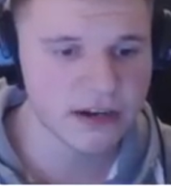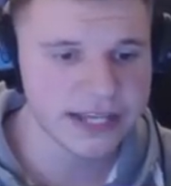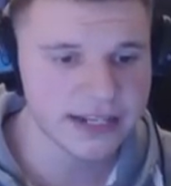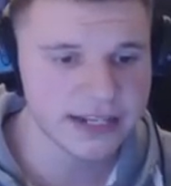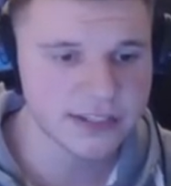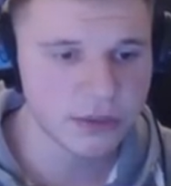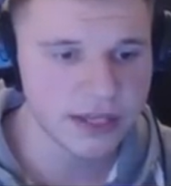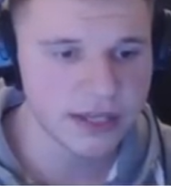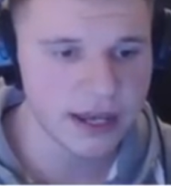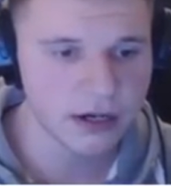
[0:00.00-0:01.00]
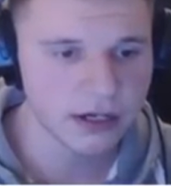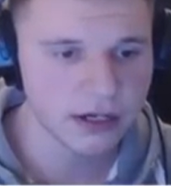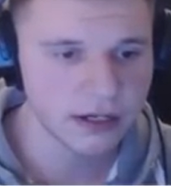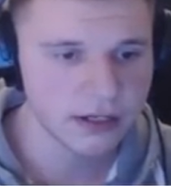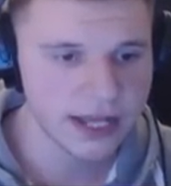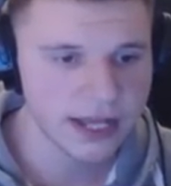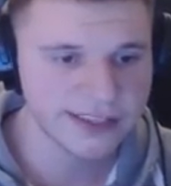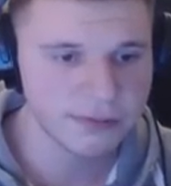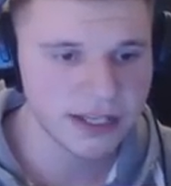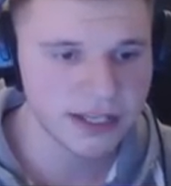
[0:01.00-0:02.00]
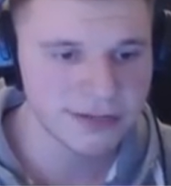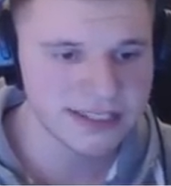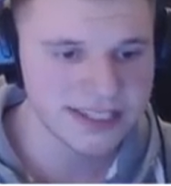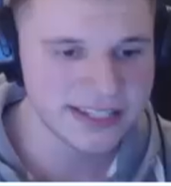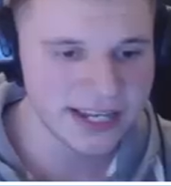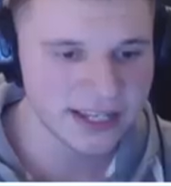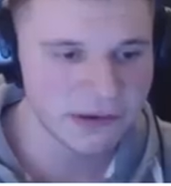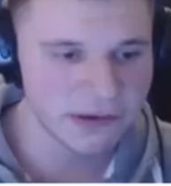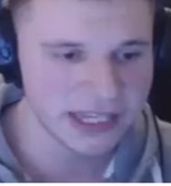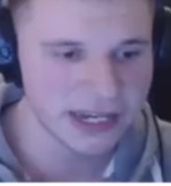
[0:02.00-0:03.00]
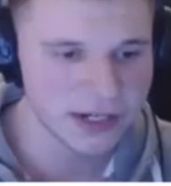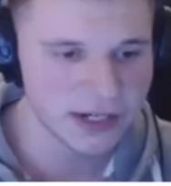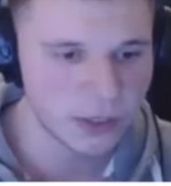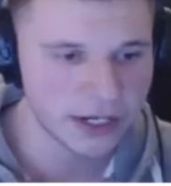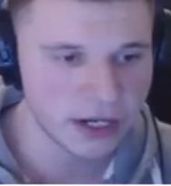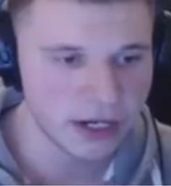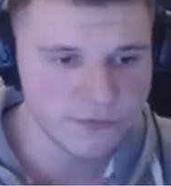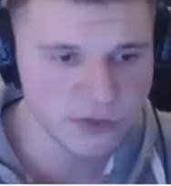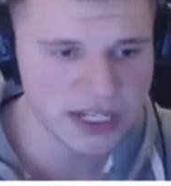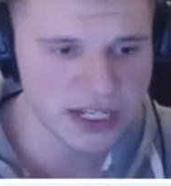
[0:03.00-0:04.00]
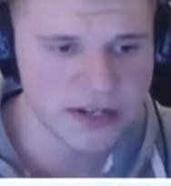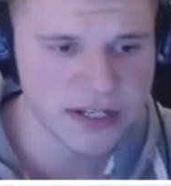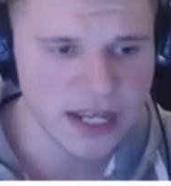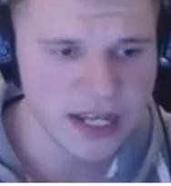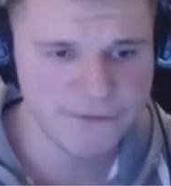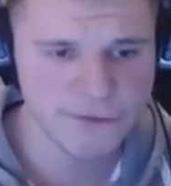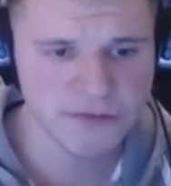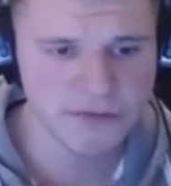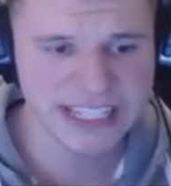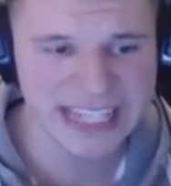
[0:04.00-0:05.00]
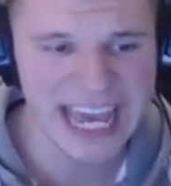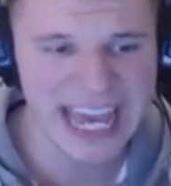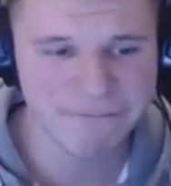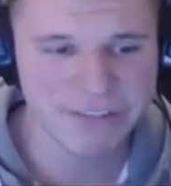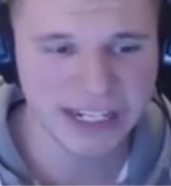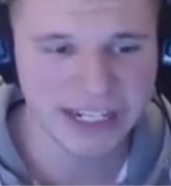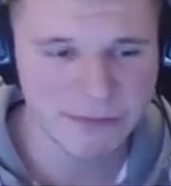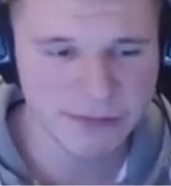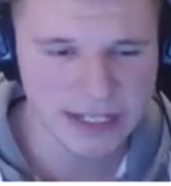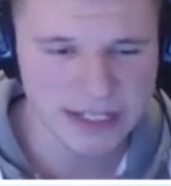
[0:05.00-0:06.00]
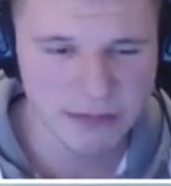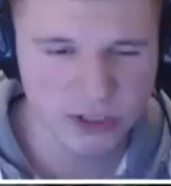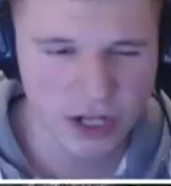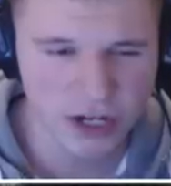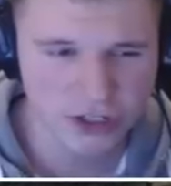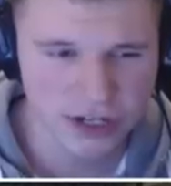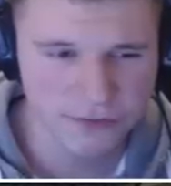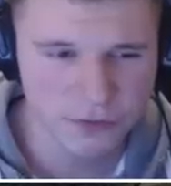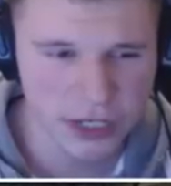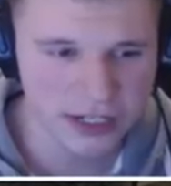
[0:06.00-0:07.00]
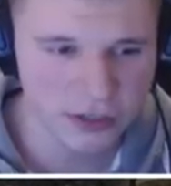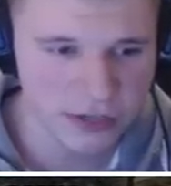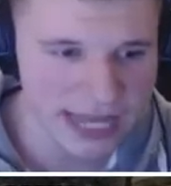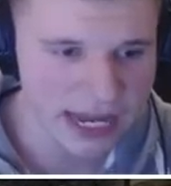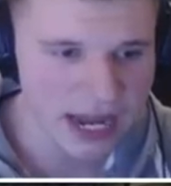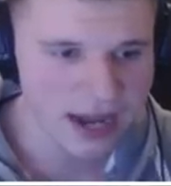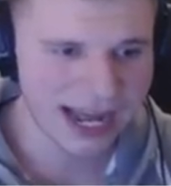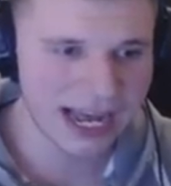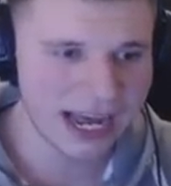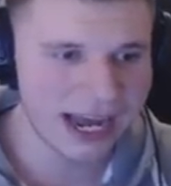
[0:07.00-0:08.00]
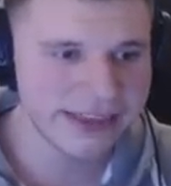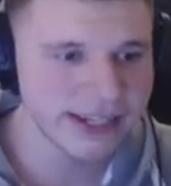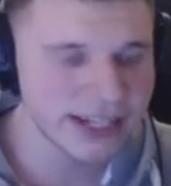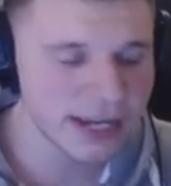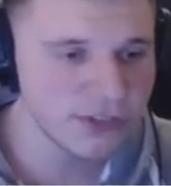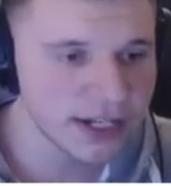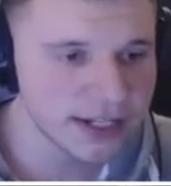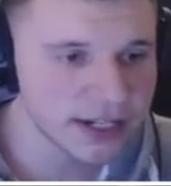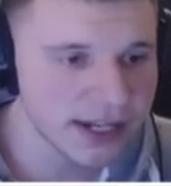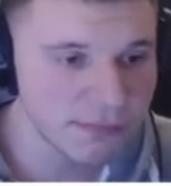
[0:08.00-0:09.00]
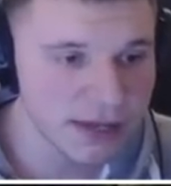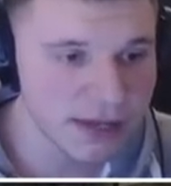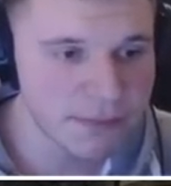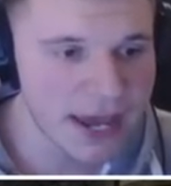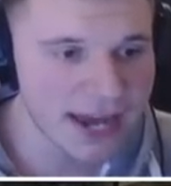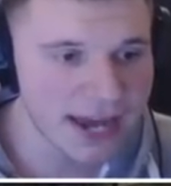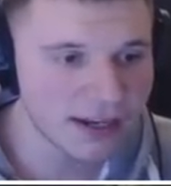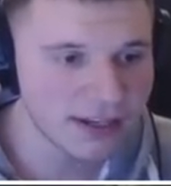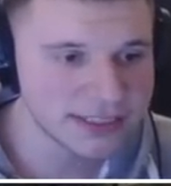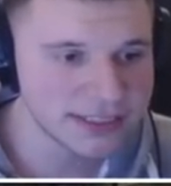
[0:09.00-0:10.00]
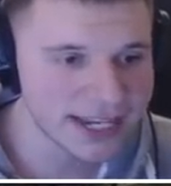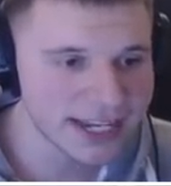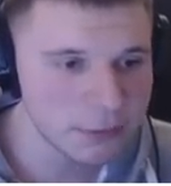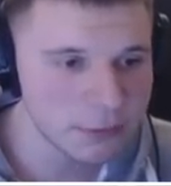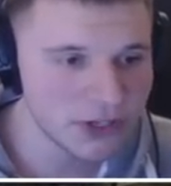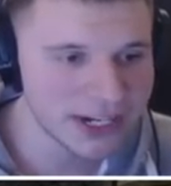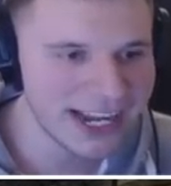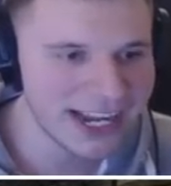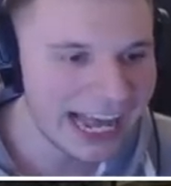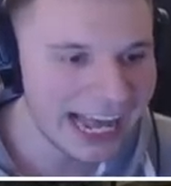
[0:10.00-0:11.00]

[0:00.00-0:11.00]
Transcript: air canister with air, yeah, that'd be that'd be sick. I really I really want to know if you can even if you even can fill it up because I'm not sure if you can do that. Uh, I think I'm not gonna need my paddle stick anymore.